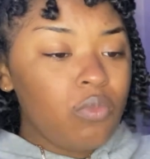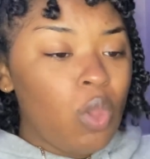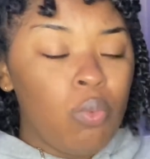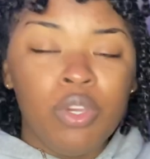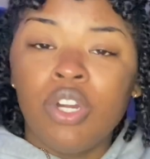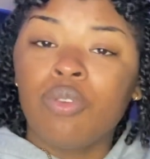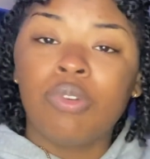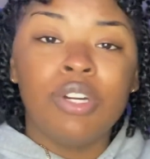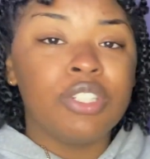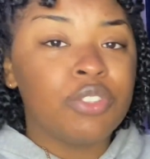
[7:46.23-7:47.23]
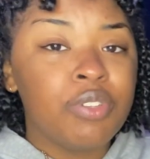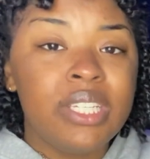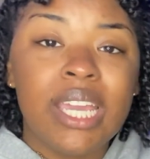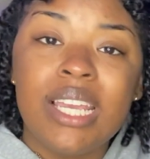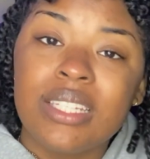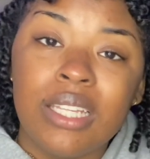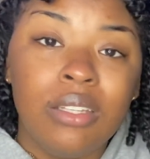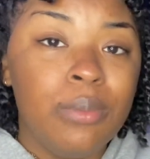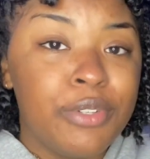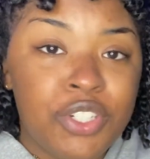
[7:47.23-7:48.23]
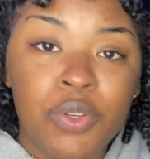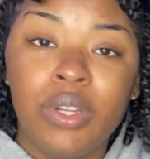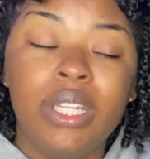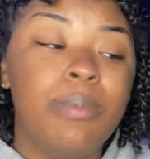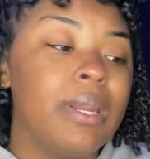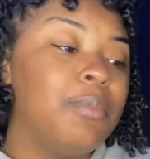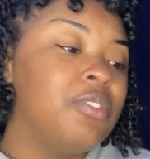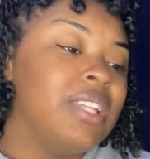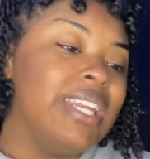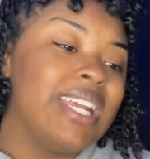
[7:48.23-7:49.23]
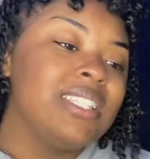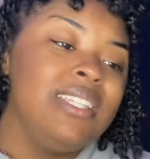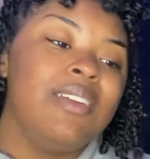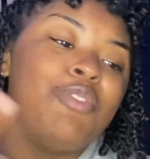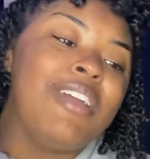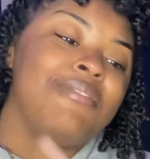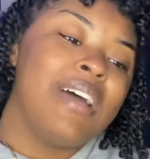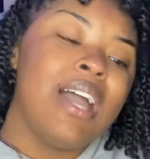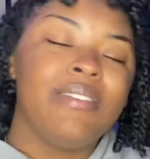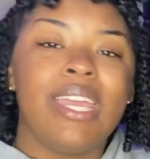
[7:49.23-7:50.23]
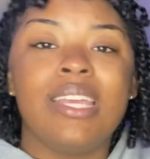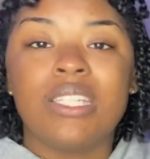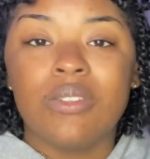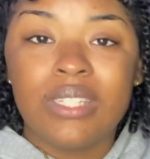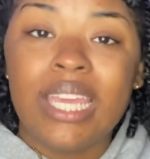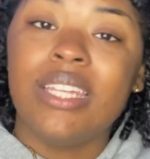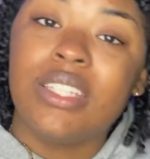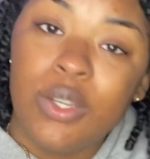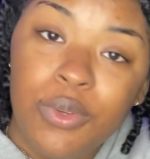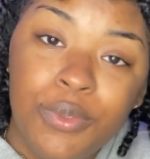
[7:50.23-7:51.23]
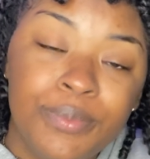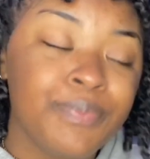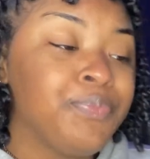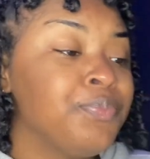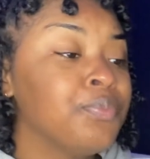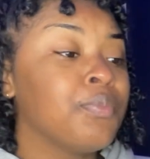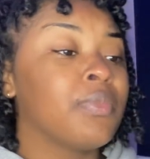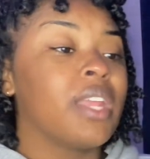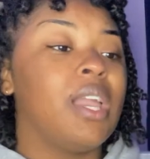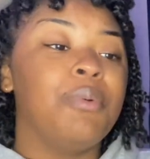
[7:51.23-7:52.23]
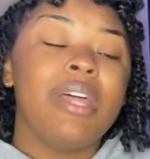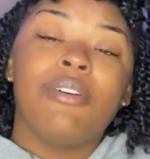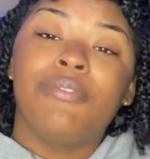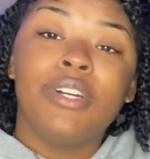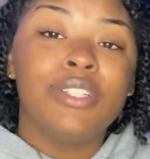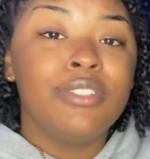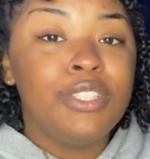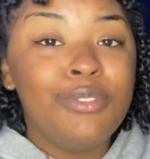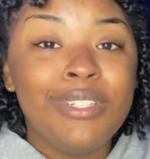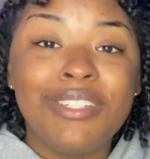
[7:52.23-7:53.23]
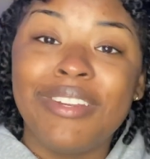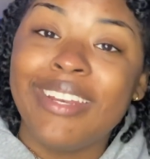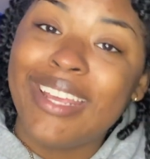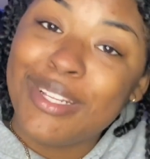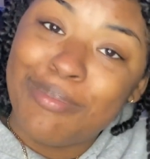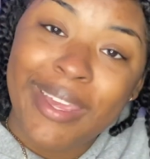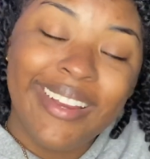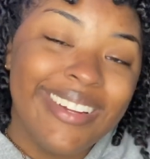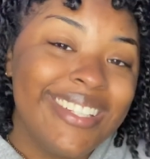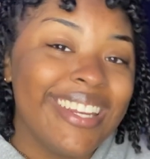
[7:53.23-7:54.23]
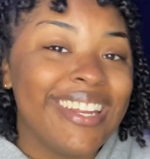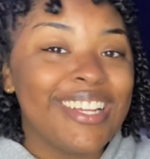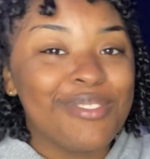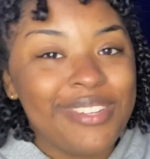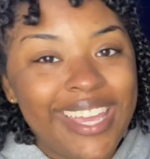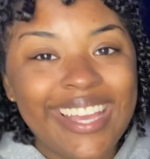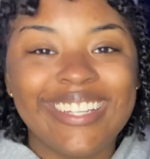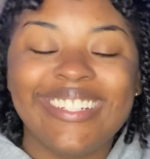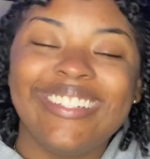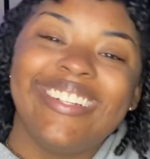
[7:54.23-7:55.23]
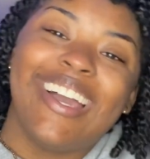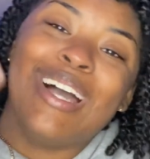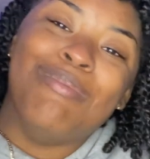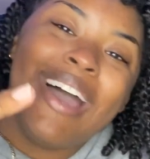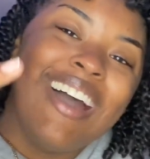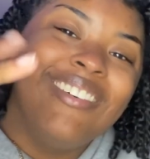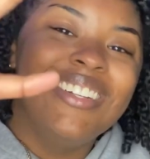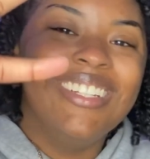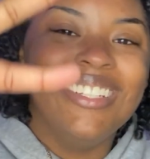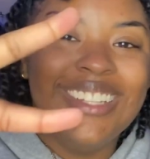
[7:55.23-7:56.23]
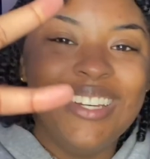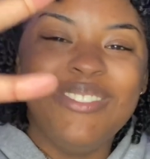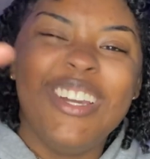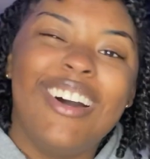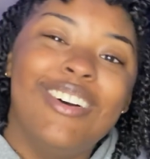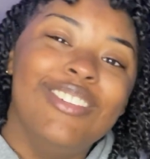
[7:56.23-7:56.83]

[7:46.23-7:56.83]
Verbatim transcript: we on the roll to 3K slowly but surely, but I'm doing the next giveaway at 5K, so stay tuned. And without further ado, to the next banger, to the next reaction, I'm out. Love y'all.